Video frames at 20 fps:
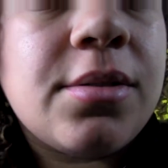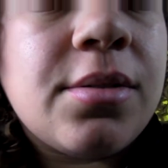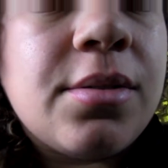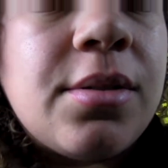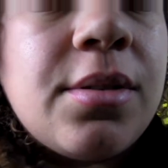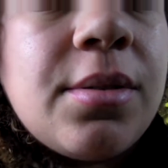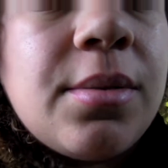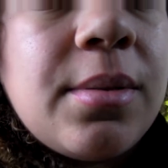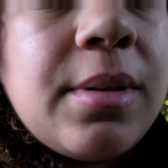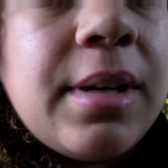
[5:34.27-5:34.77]
are
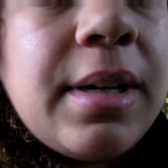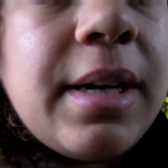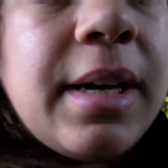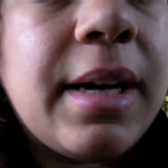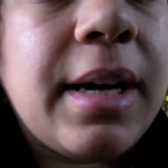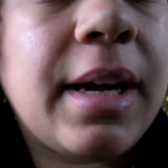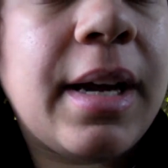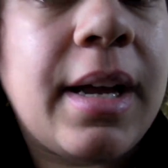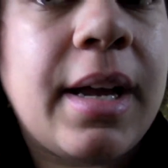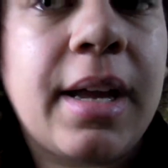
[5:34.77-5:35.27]

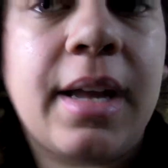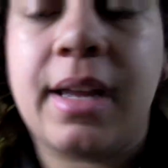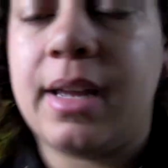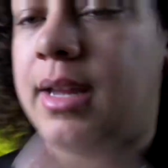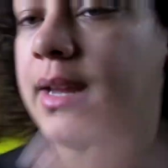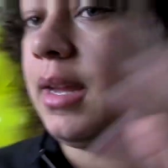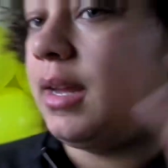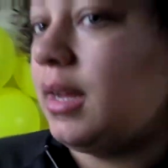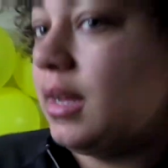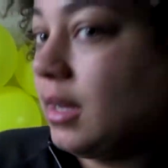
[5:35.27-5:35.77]

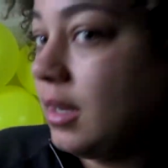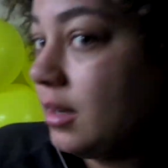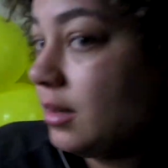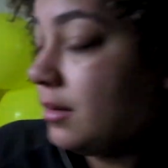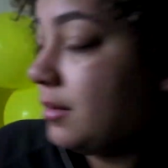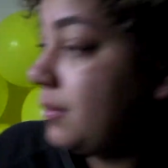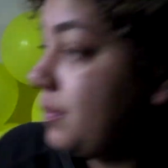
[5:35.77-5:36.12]
okay.